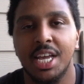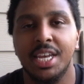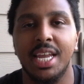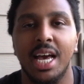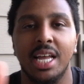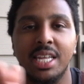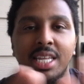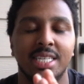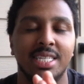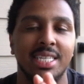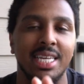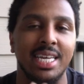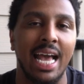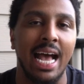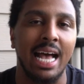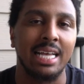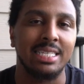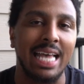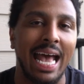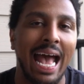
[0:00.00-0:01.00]
Now listen
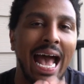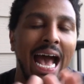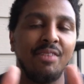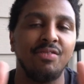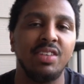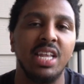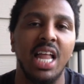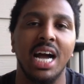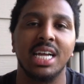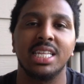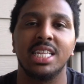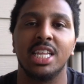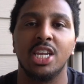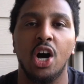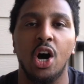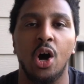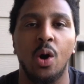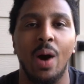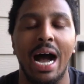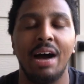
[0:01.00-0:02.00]
guys, I've locked it
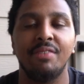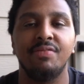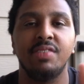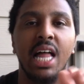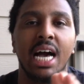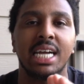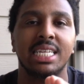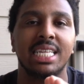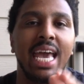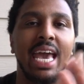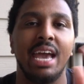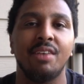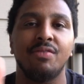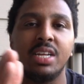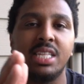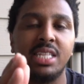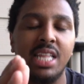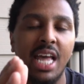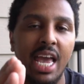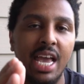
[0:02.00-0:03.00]
all. I've locked
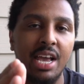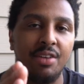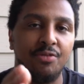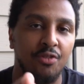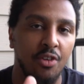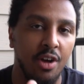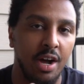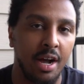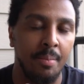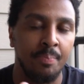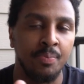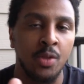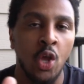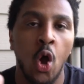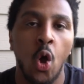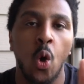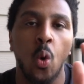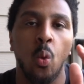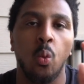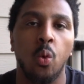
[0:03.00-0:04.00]
everything from
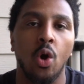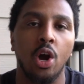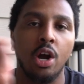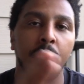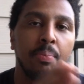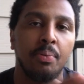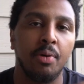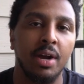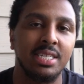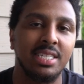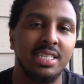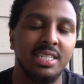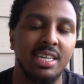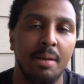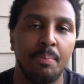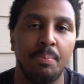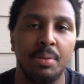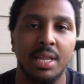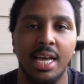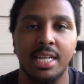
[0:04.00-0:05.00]
WordPress
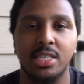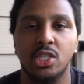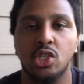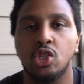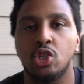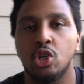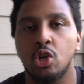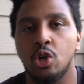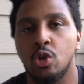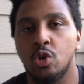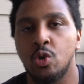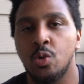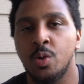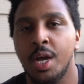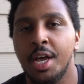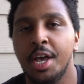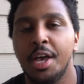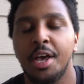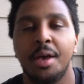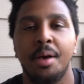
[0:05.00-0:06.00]
templates to
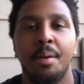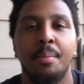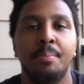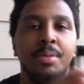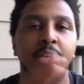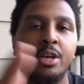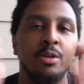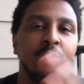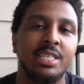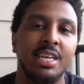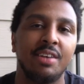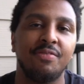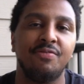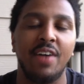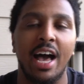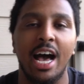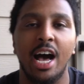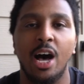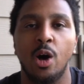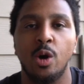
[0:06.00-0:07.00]
music
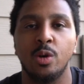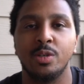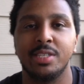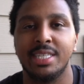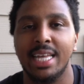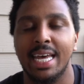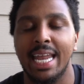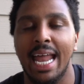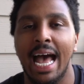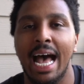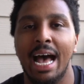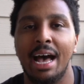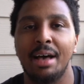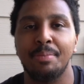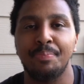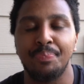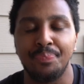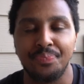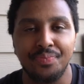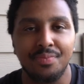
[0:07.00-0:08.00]
files that
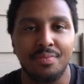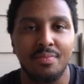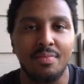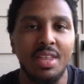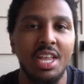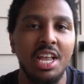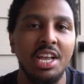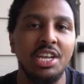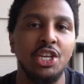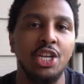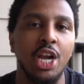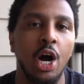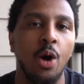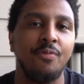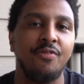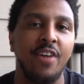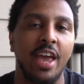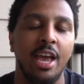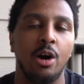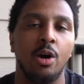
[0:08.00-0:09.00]
I
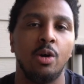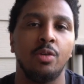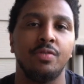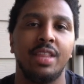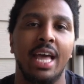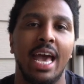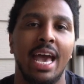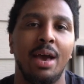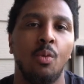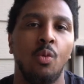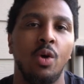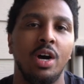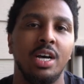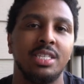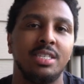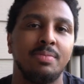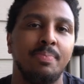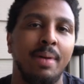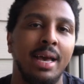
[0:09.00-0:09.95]
found that was